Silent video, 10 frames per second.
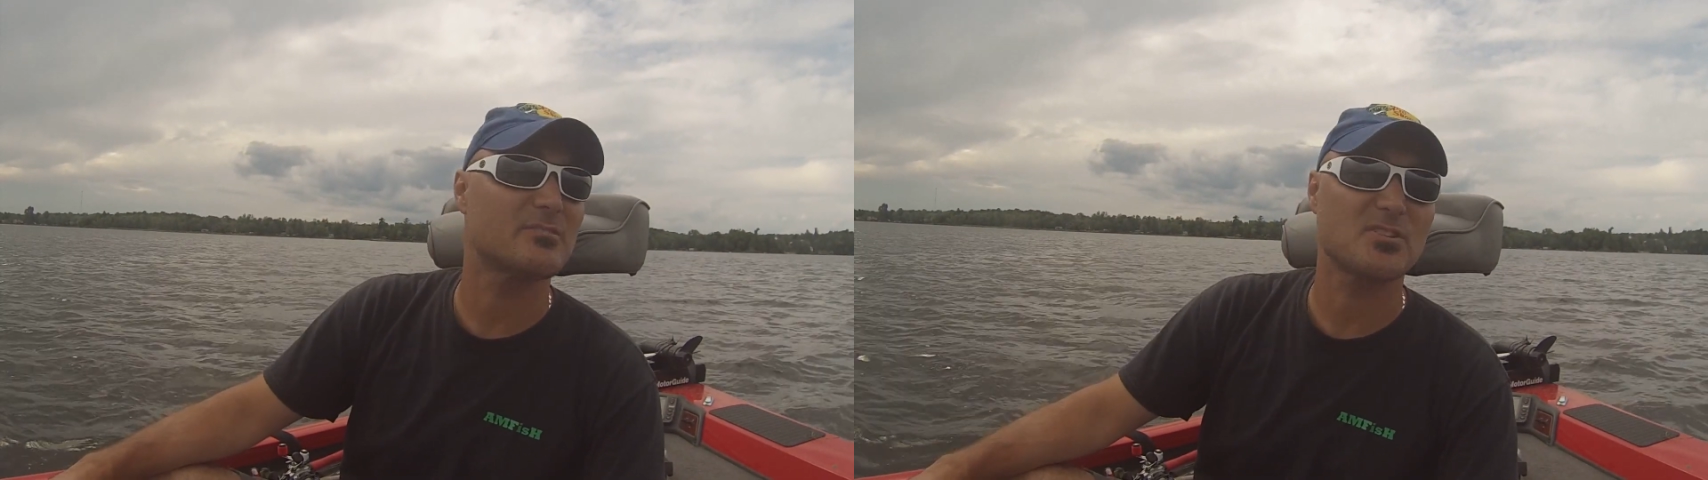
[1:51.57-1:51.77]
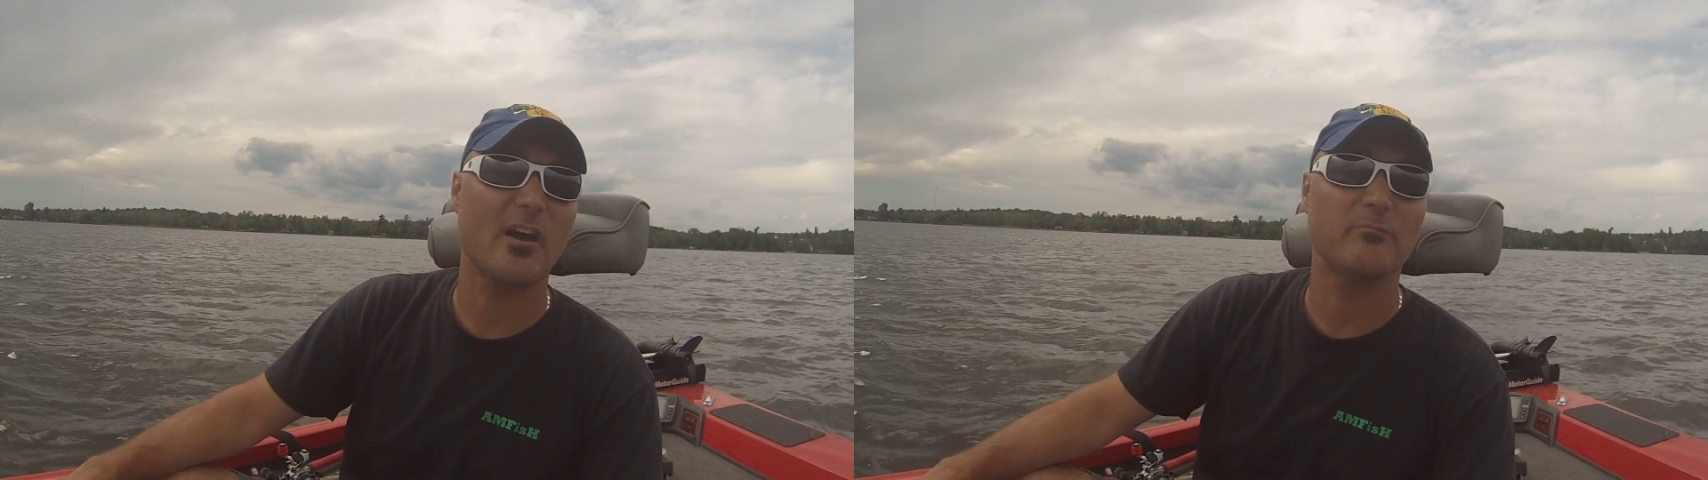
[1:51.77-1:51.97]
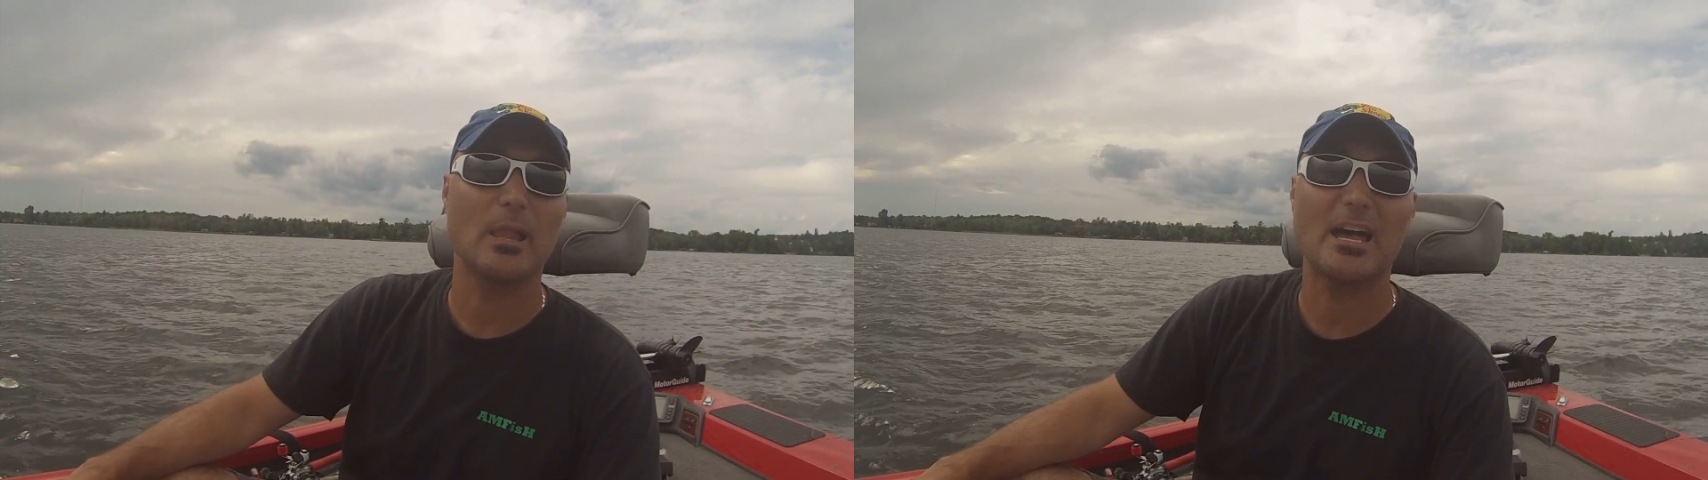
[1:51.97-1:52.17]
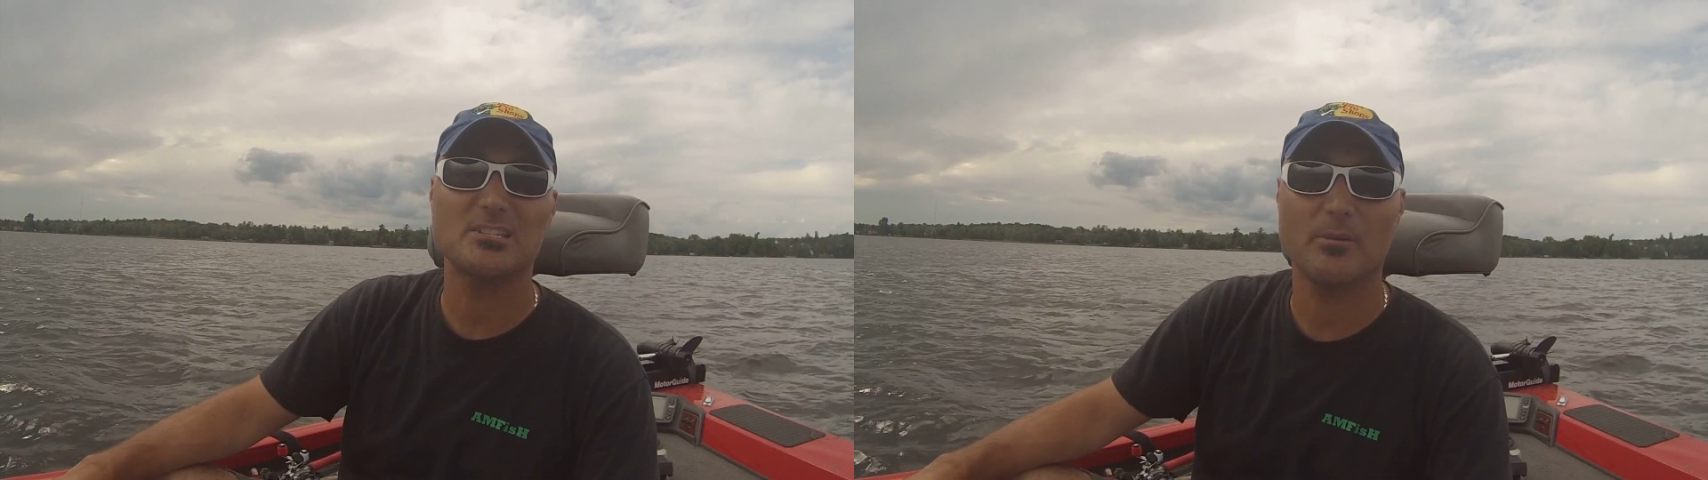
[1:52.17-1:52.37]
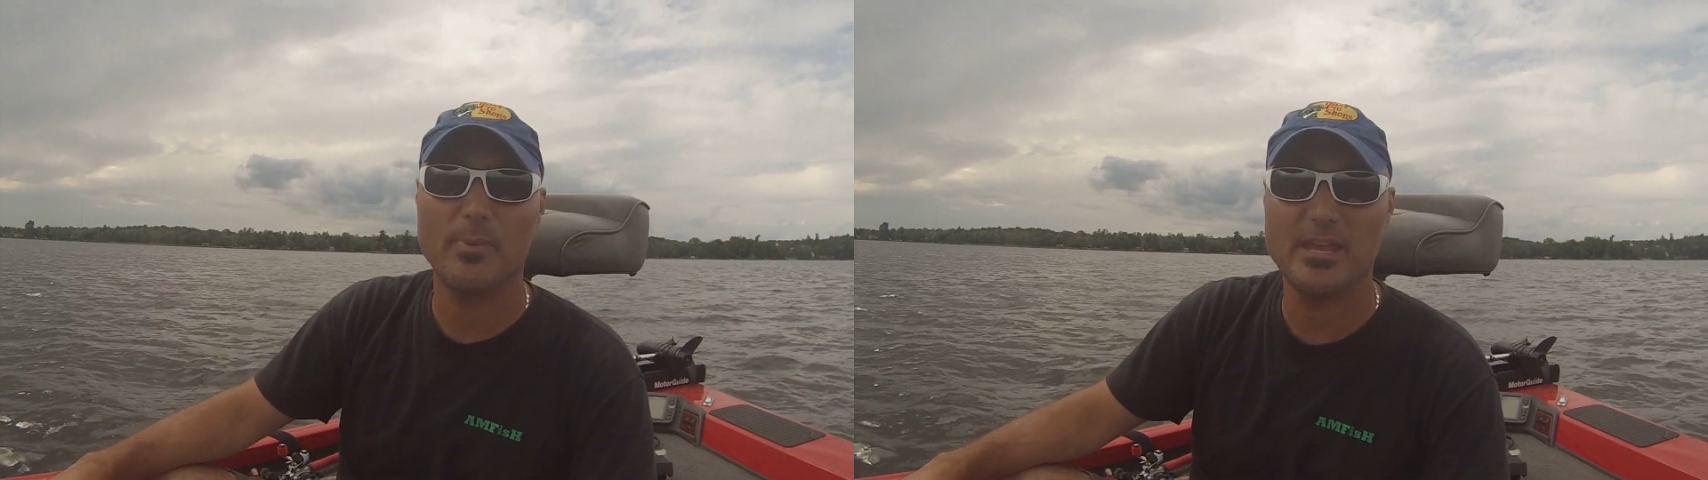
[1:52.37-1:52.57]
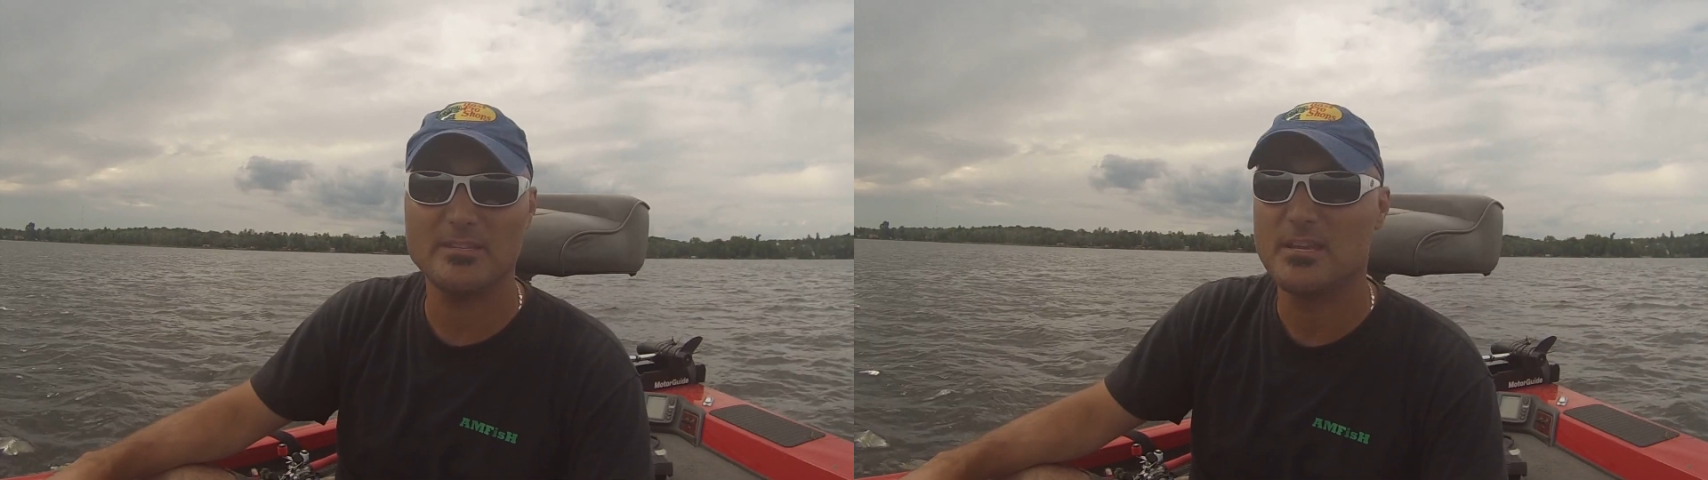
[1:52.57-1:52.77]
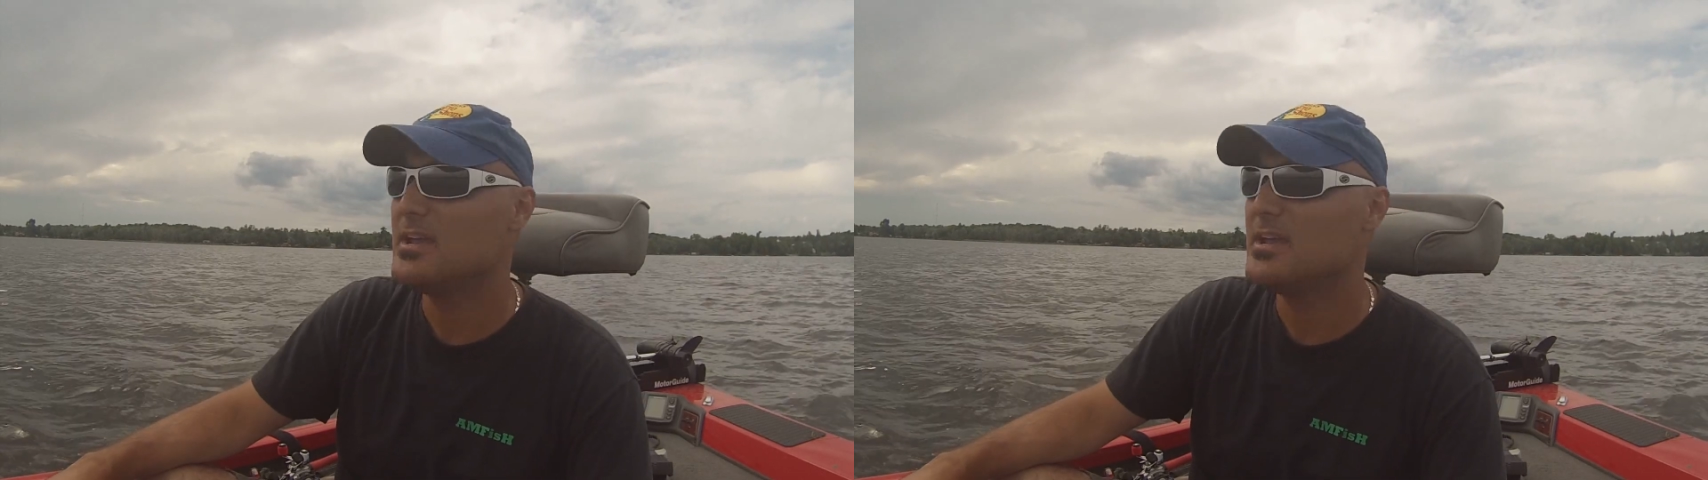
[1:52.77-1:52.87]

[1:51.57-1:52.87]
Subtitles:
of soft plastic baits,